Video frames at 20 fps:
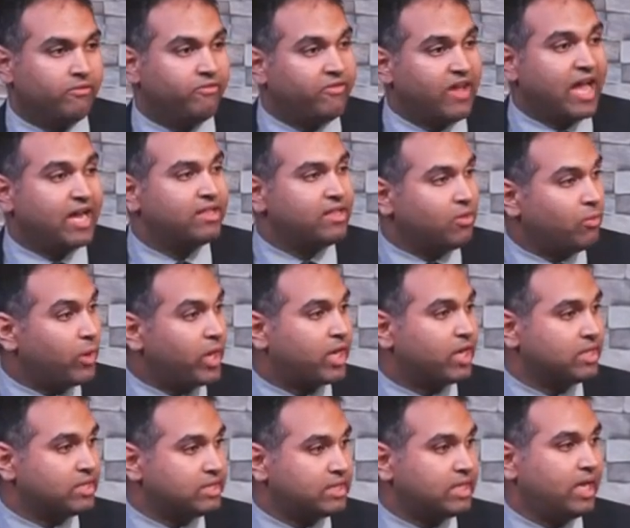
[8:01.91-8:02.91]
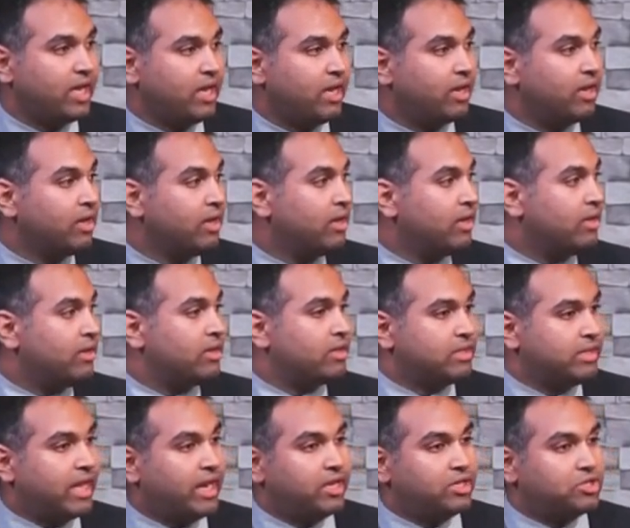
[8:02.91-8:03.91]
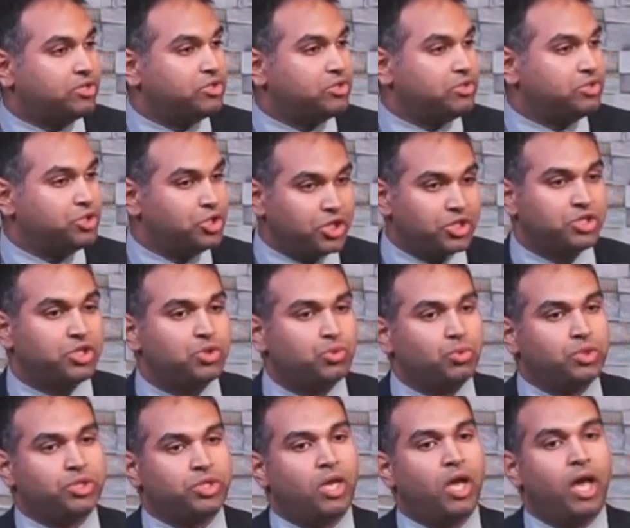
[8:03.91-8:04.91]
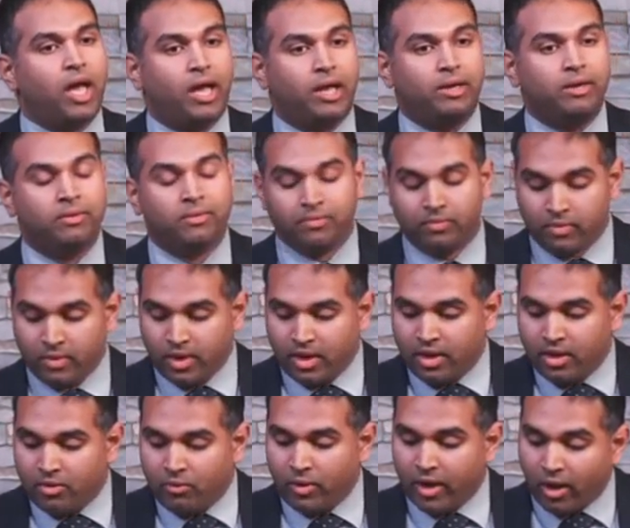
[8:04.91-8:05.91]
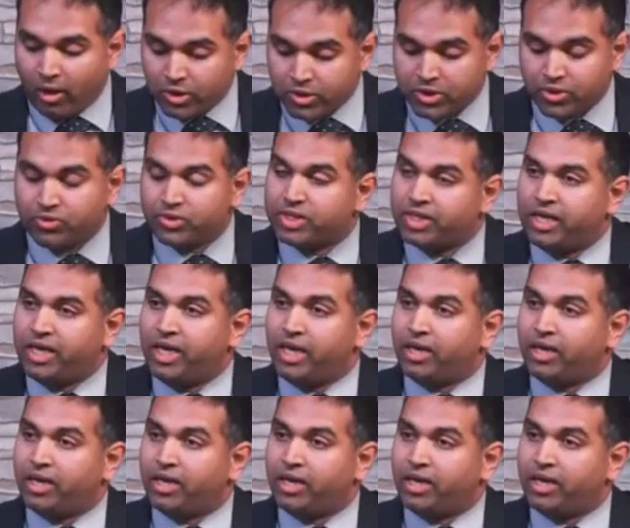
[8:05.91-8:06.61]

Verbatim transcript: fact that we can see that Jesus was God, we also see